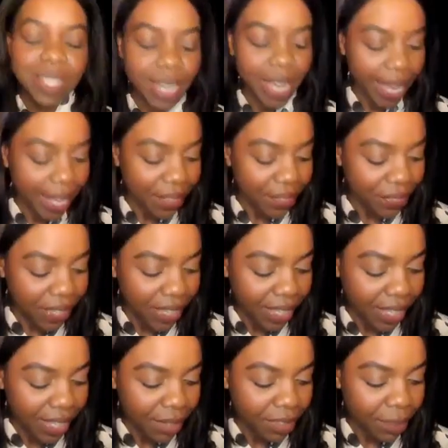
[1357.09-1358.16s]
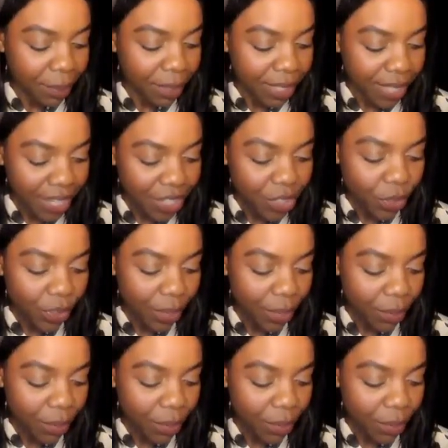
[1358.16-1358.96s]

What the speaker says: the potential that